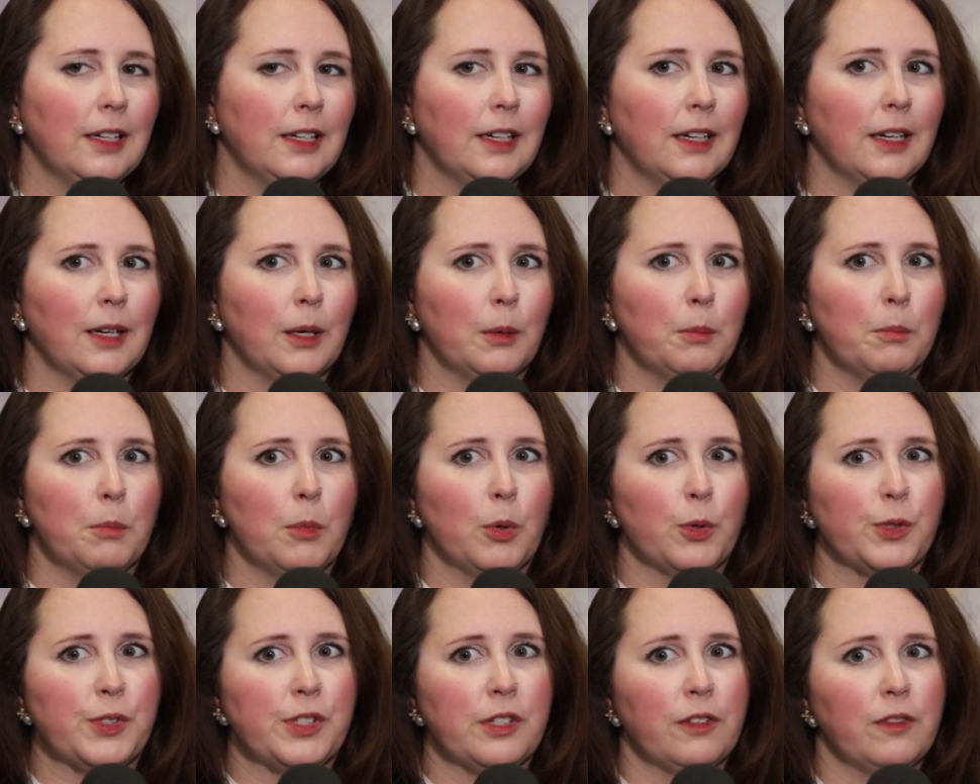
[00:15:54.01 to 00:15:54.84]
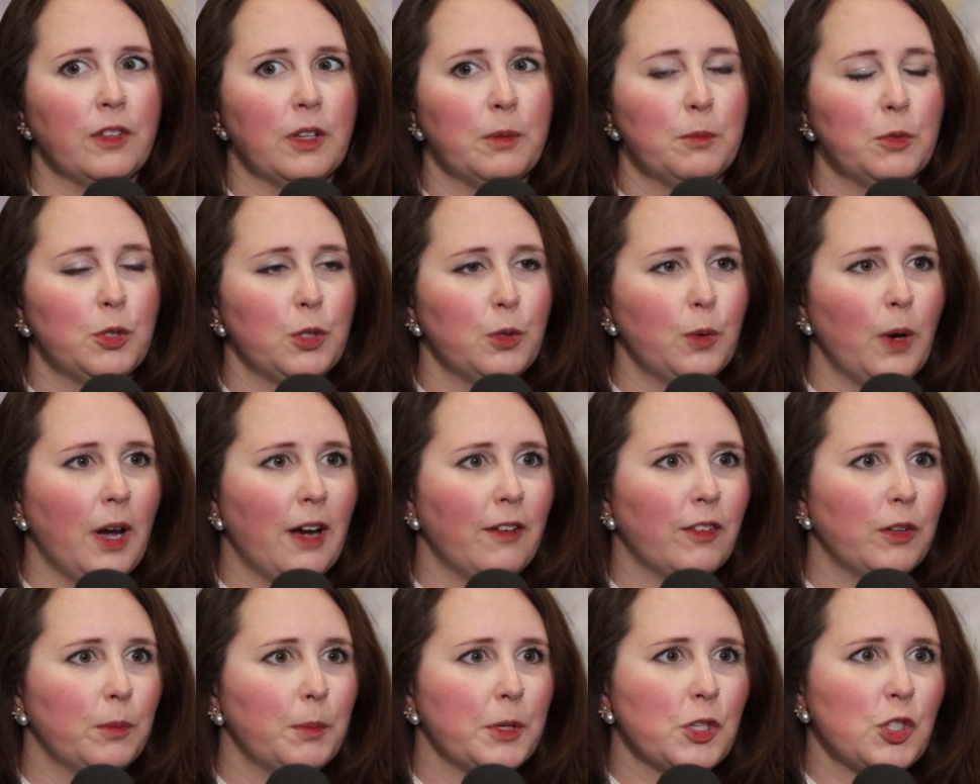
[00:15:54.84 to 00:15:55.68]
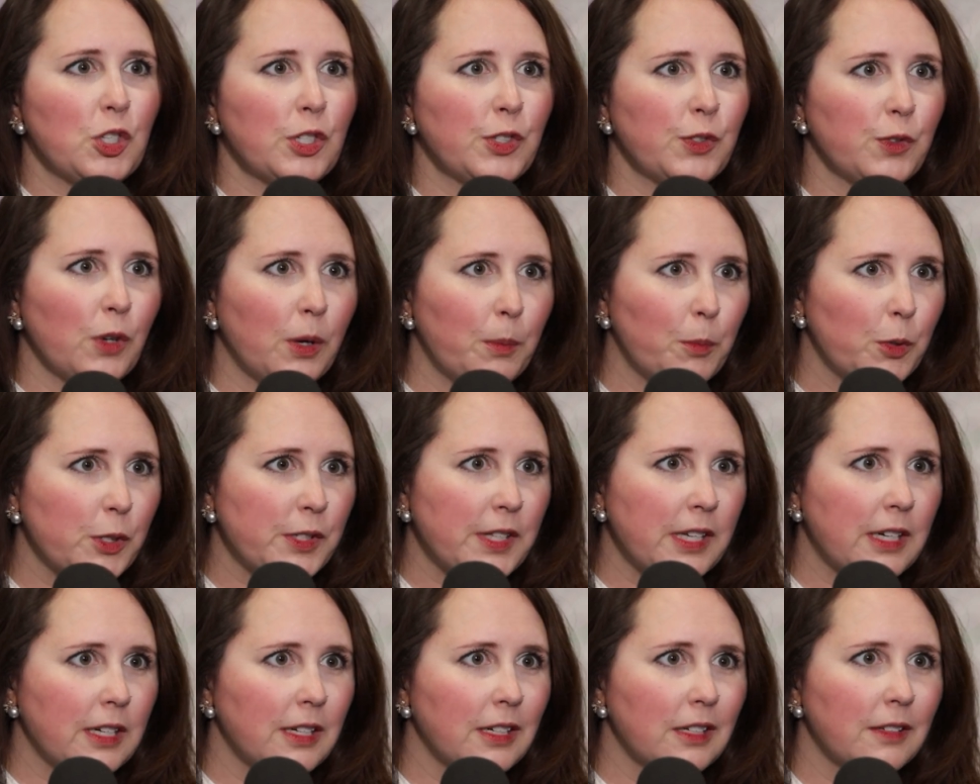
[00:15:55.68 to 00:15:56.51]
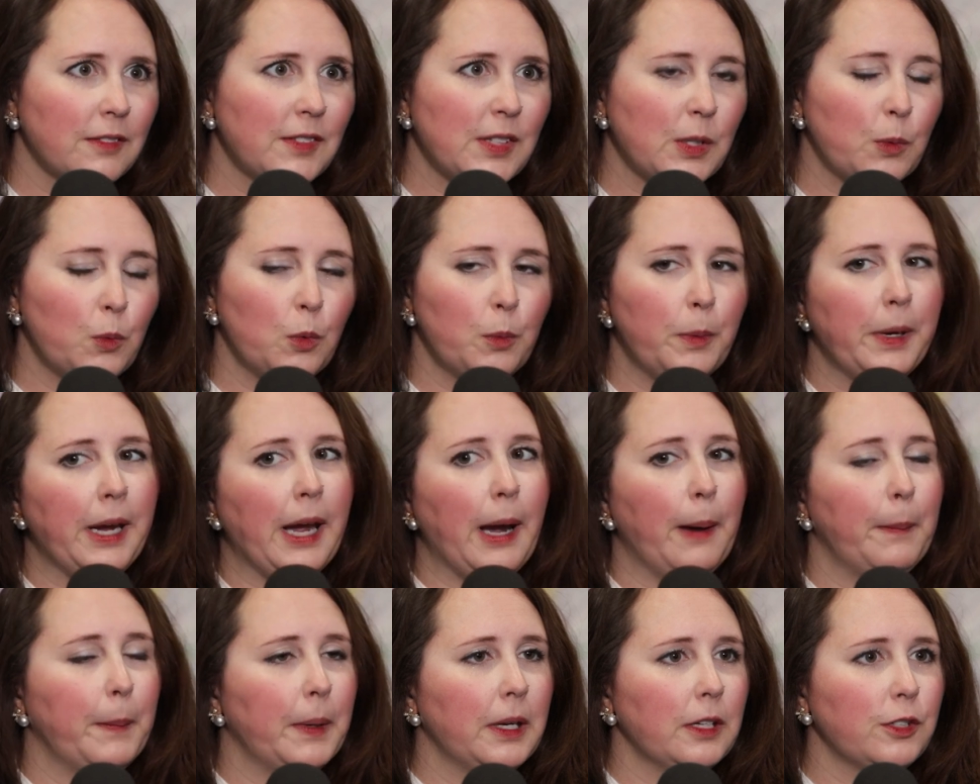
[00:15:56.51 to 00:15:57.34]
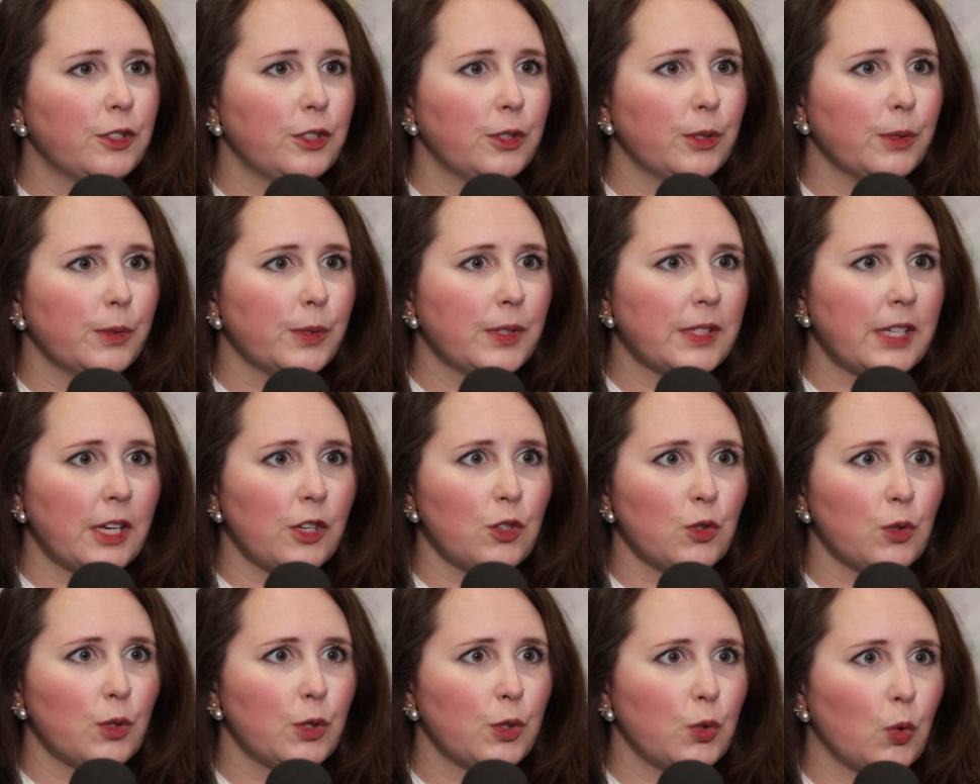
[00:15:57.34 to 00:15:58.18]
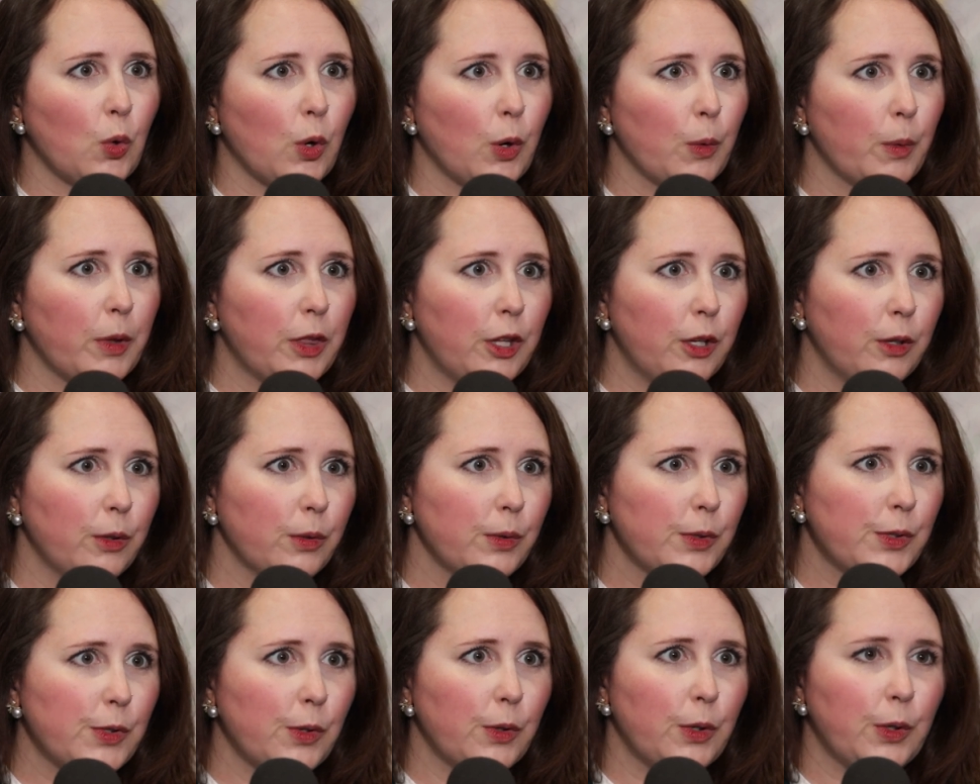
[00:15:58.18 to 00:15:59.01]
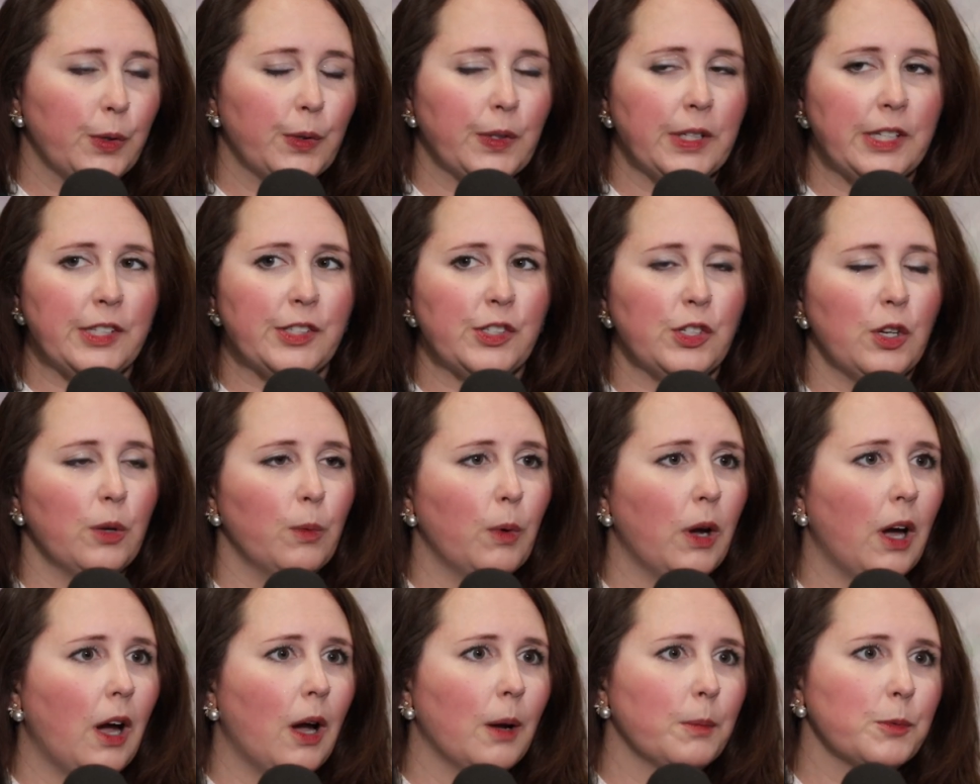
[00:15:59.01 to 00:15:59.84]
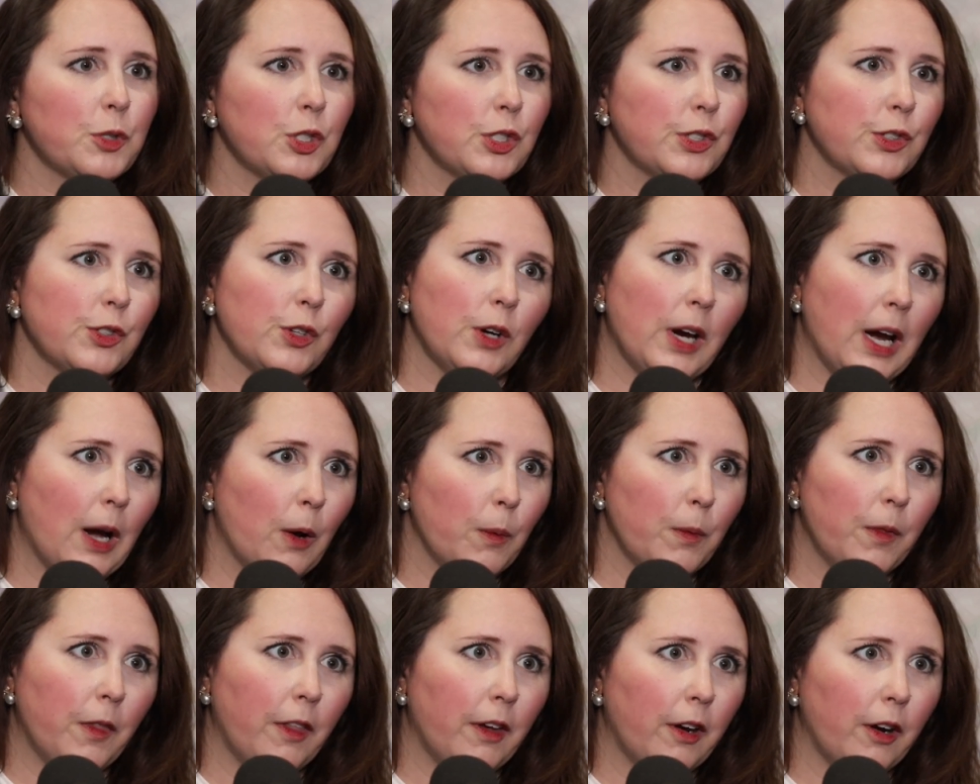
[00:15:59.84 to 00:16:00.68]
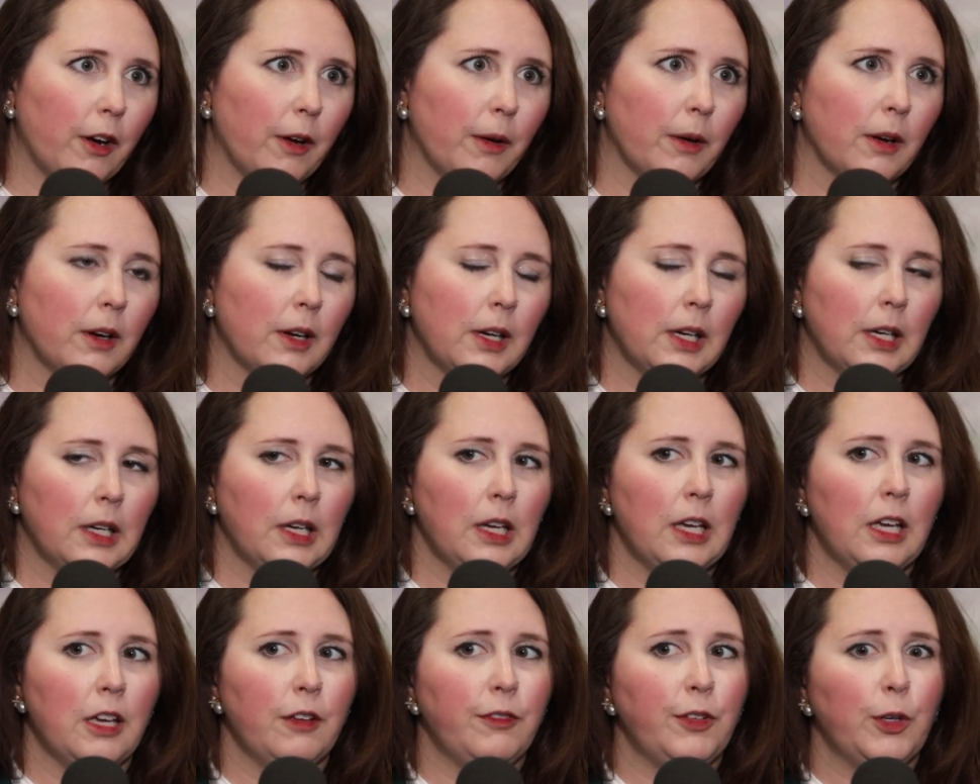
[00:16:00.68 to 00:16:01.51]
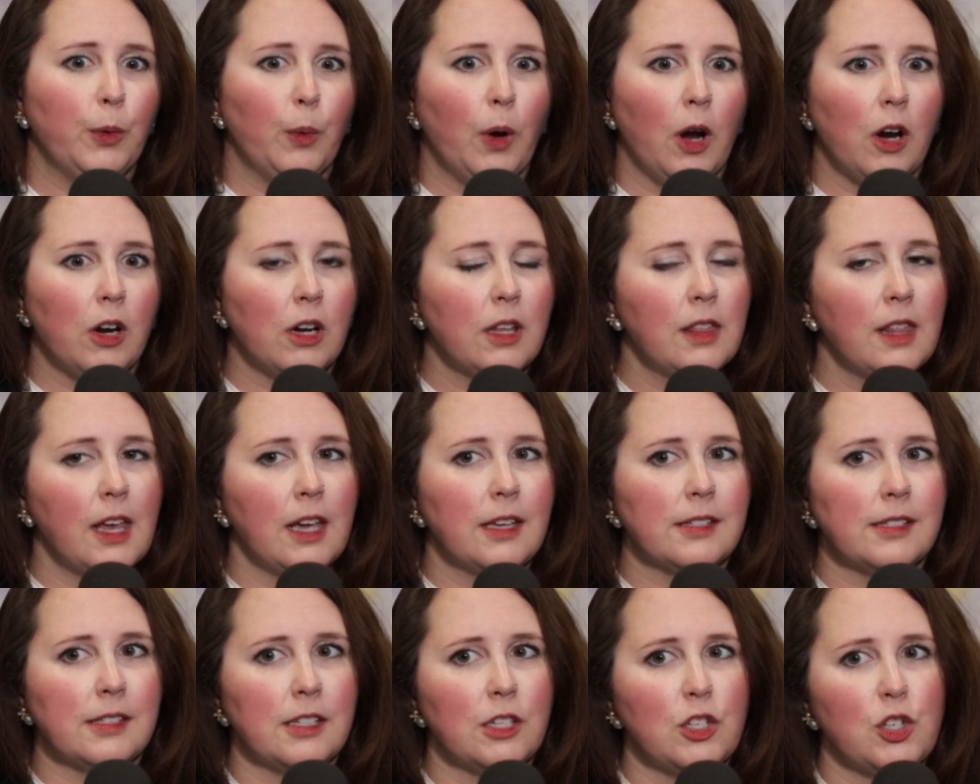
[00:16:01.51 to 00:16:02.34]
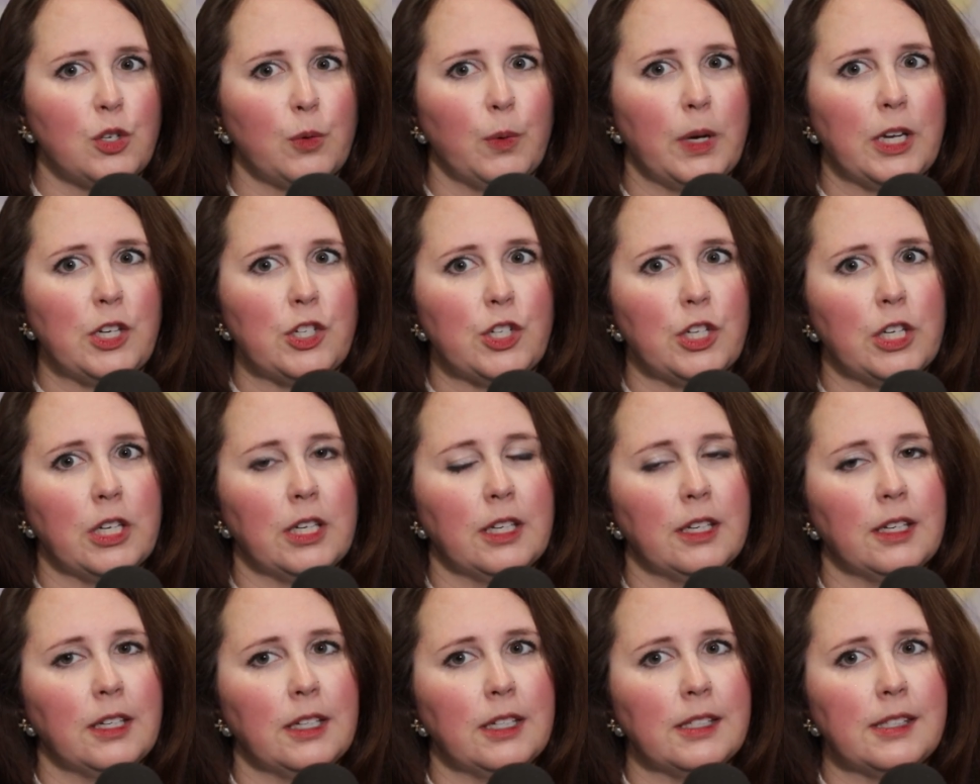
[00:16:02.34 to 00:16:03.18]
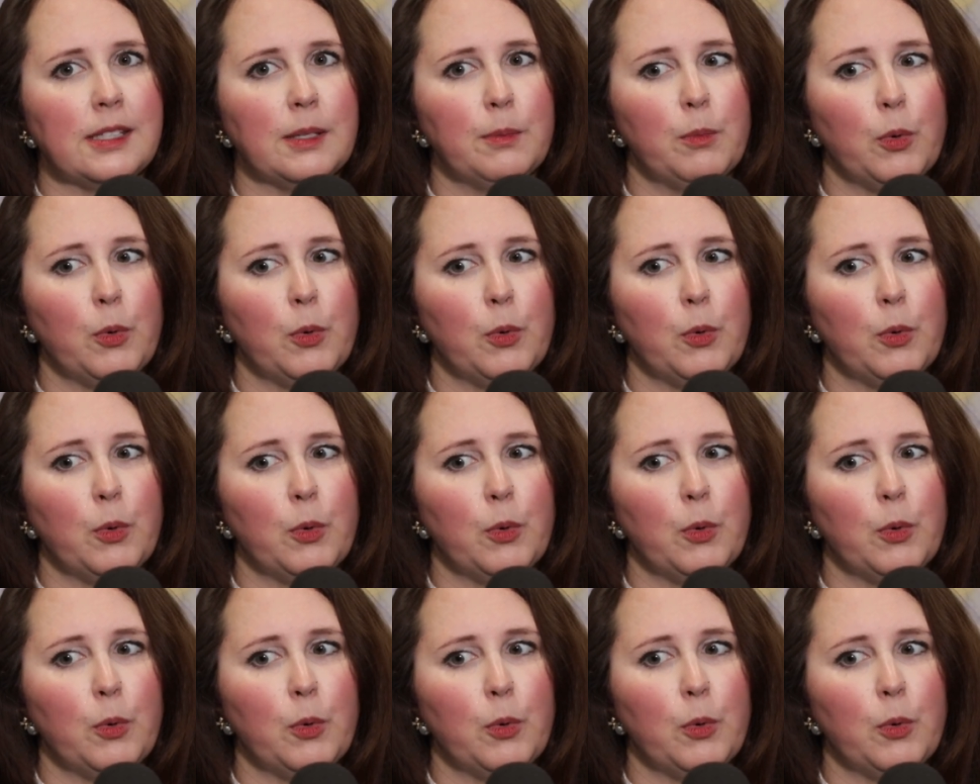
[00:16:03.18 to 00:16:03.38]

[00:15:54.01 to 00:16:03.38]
Most of them do have admissions representatives that will be happy to schedule a tour with you, so you at least know what options are out there. If you are in that situation, it's